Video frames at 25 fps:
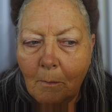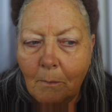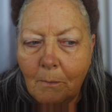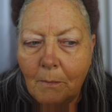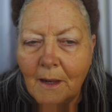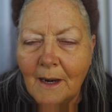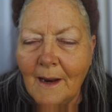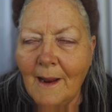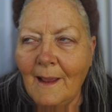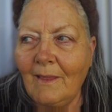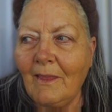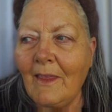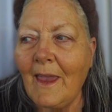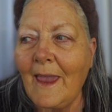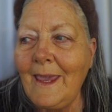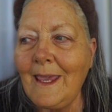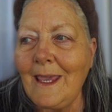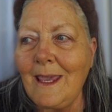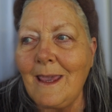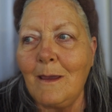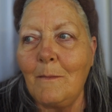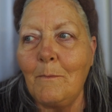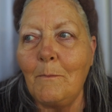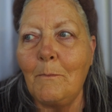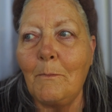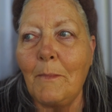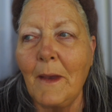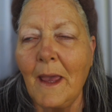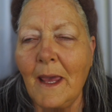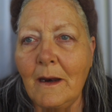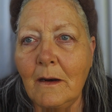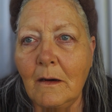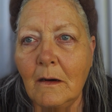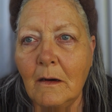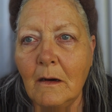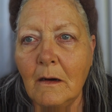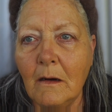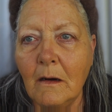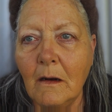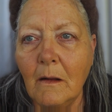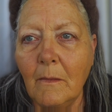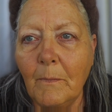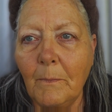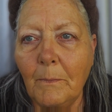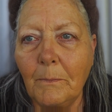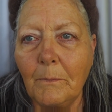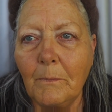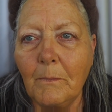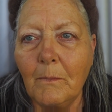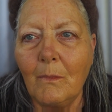I like it better
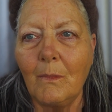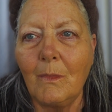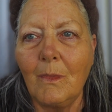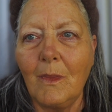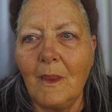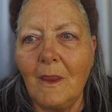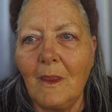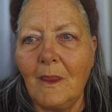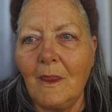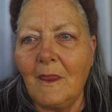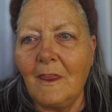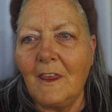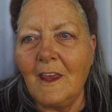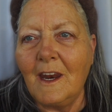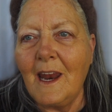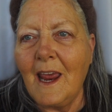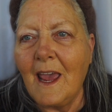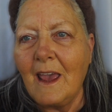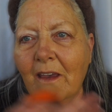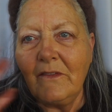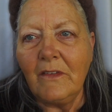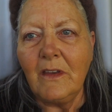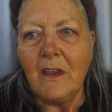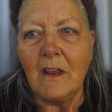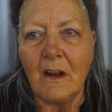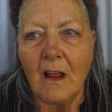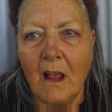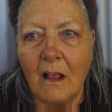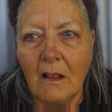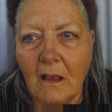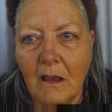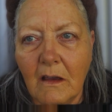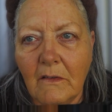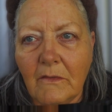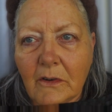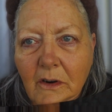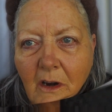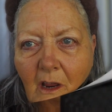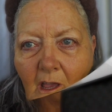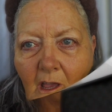than having it all covered